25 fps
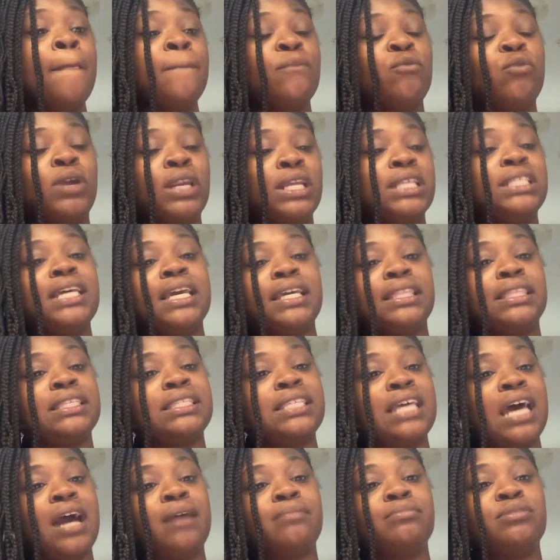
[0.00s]
want to take the
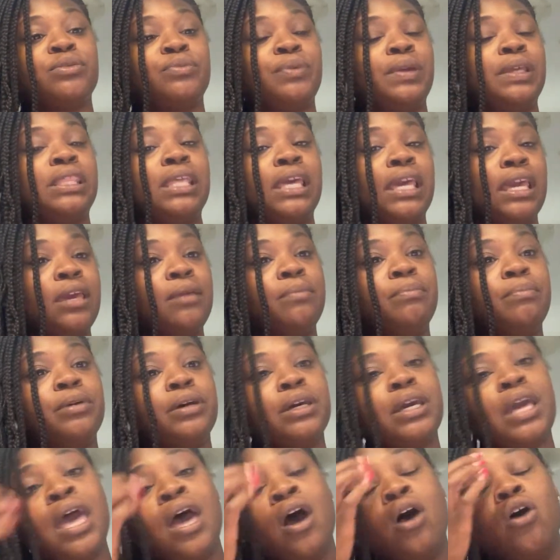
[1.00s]
time to read the
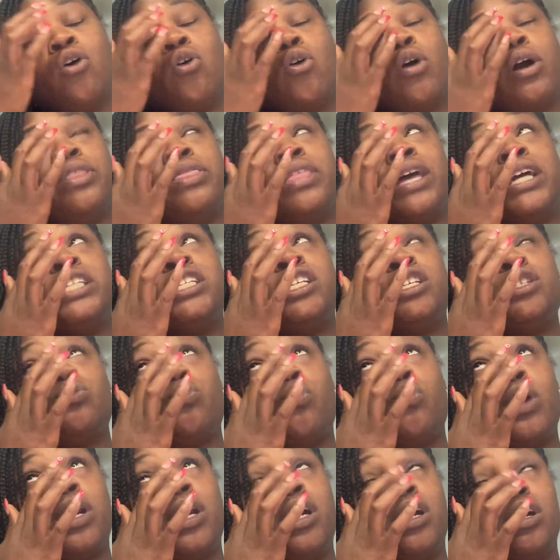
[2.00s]
ebook, or they just
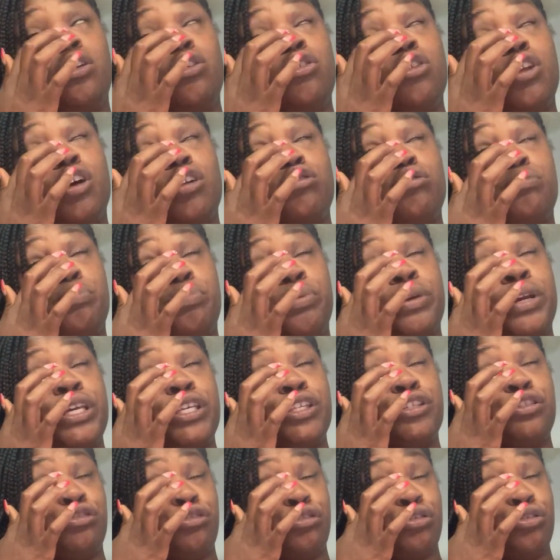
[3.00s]
want to,
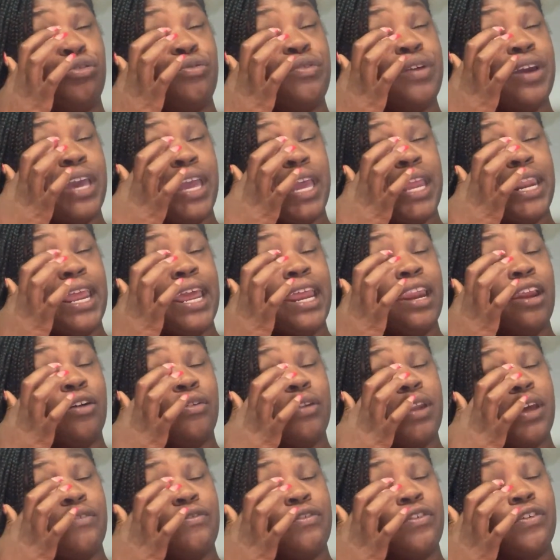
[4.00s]
breeze through it, and they
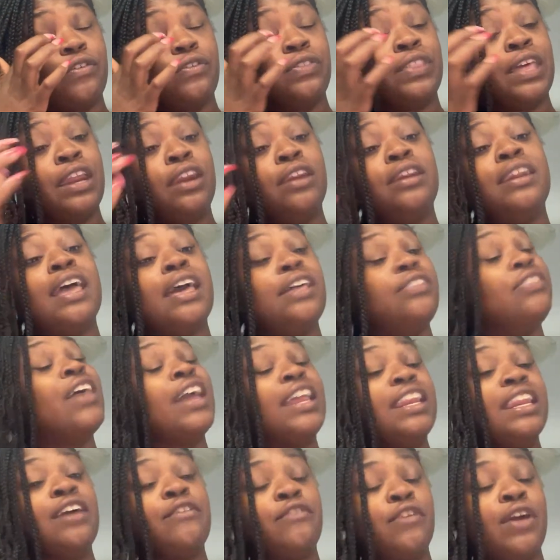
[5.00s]

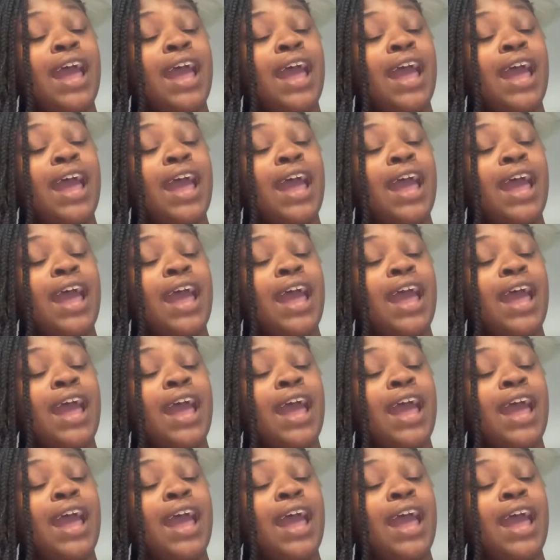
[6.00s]
never